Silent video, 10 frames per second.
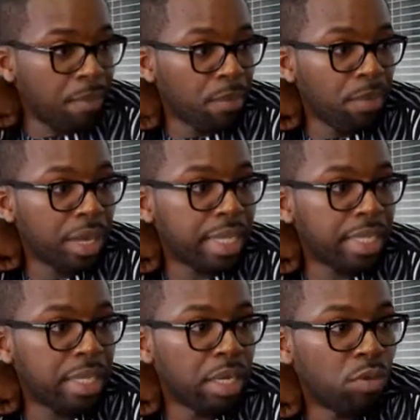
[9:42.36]

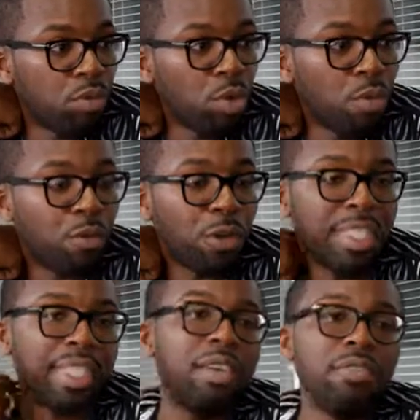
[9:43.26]
It's a room for
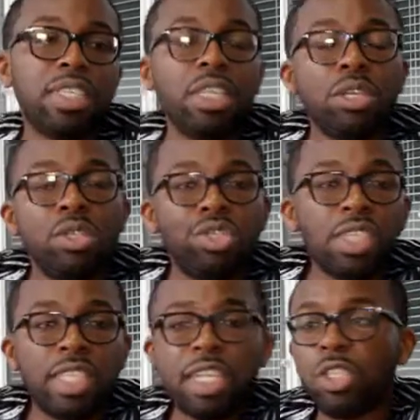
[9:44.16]
service
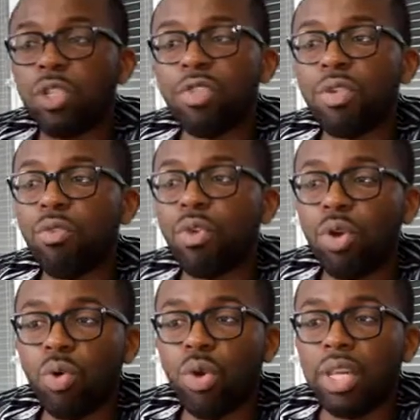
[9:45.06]
industries. There is nothing
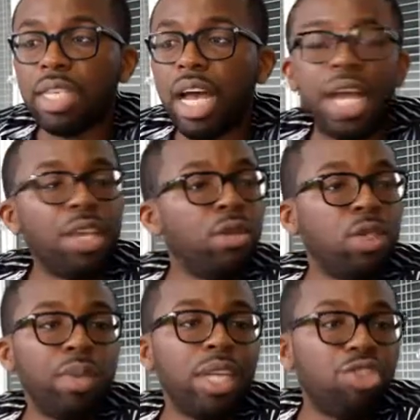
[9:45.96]
wrong with our youths
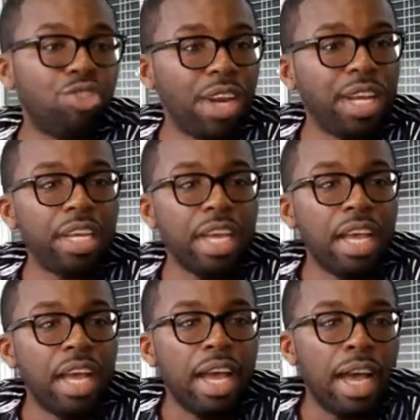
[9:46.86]
being trained
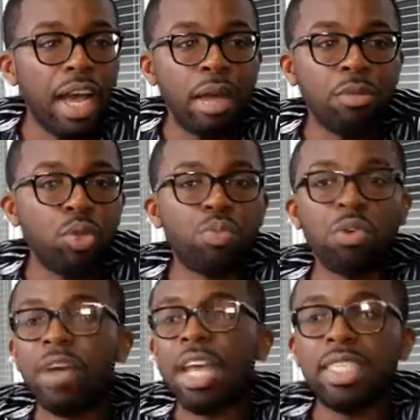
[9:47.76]
to
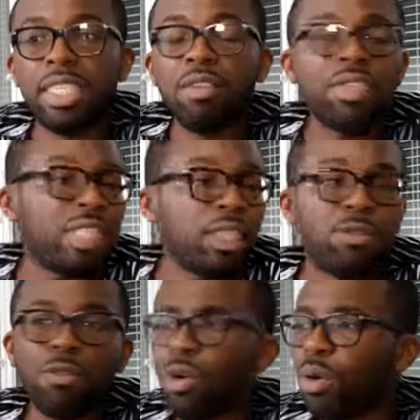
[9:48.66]
provide services
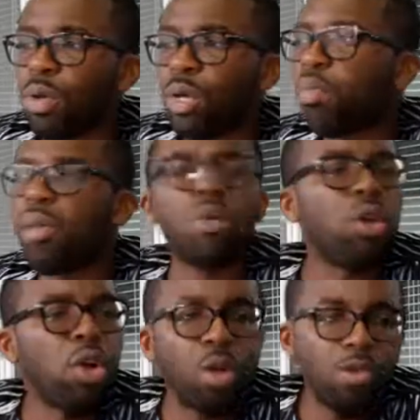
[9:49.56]
for people
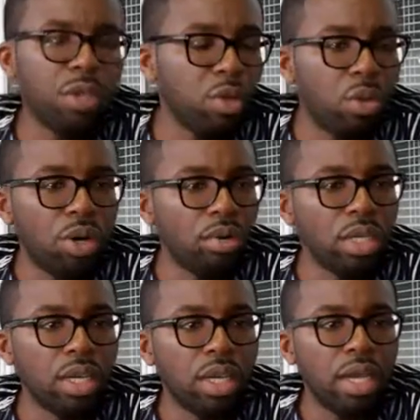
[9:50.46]
all over the world
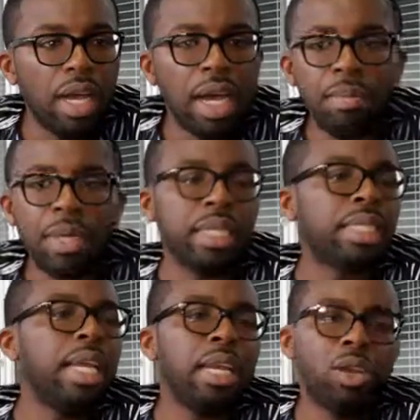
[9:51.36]
in the
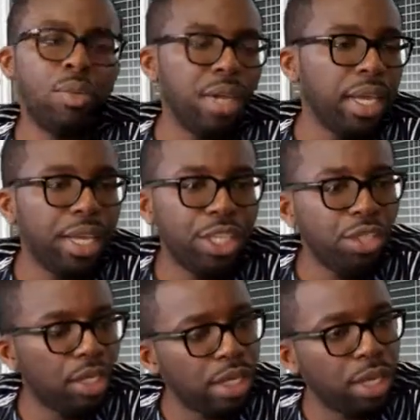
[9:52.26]

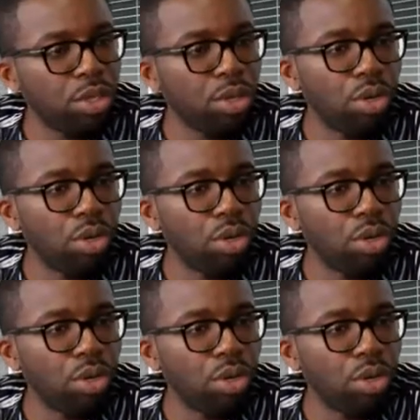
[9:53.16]
telecommunication sector.